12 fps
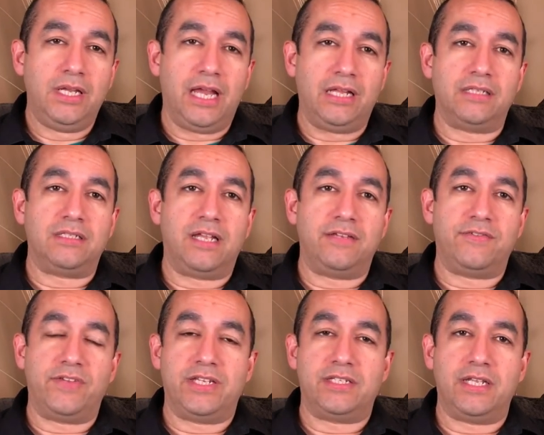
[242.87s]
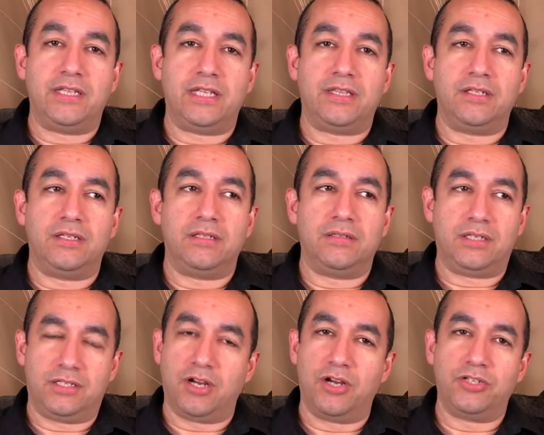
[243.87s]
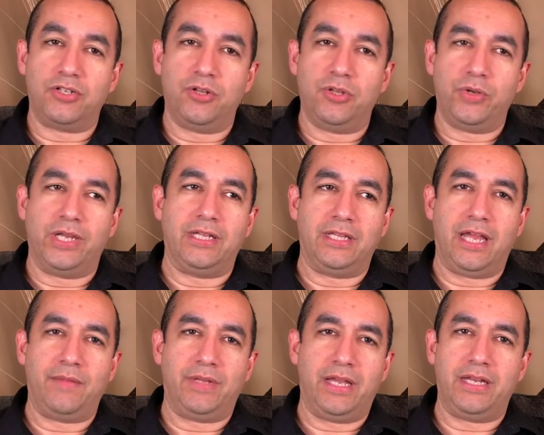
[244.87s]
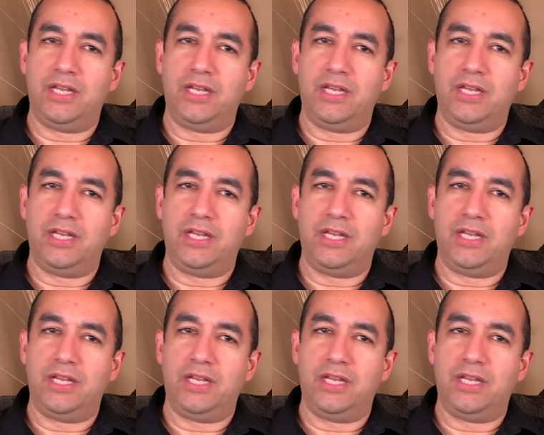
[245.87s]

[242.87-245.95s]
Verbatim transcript: Alex Lifeson has said that the guitar solo in Limelight